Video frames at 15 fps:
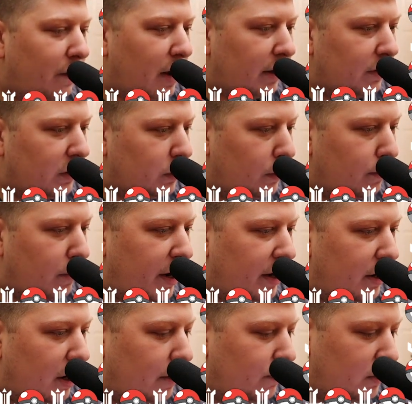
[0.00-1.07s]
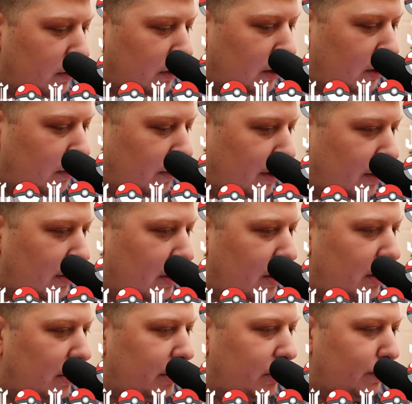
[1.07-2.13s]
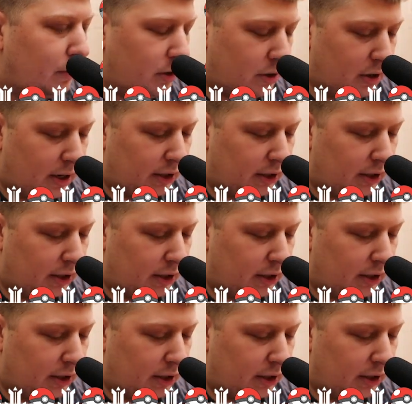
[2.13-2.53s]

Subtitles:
fact, this one might not get graded. No, it looks pretty good